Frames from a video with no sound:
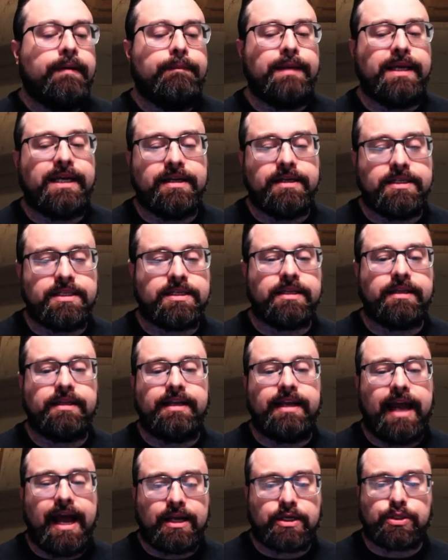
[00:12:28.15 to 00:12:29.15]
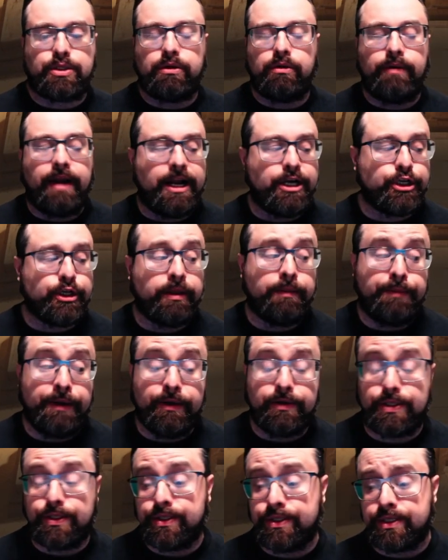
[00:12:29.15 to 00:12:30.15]
because the extra range on the
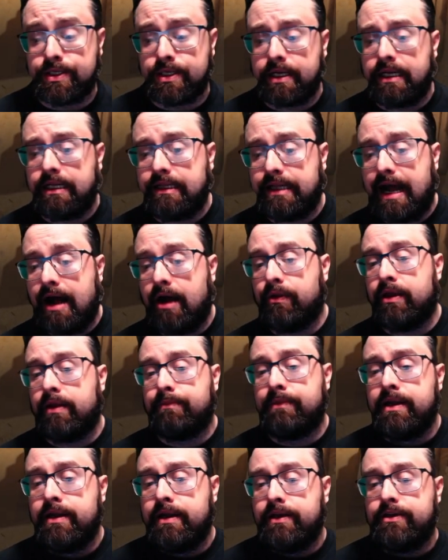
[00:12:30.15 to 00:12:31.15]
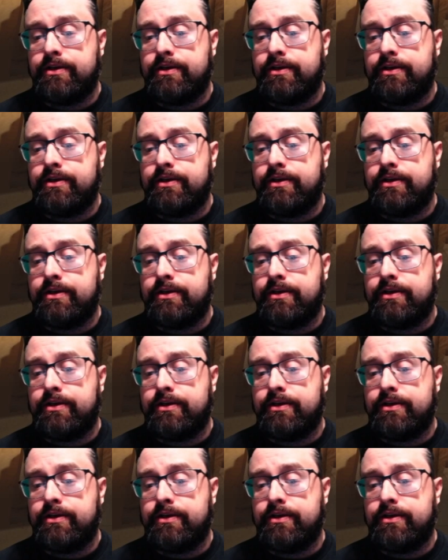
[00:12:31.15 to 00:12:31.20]
piercers is going to allow them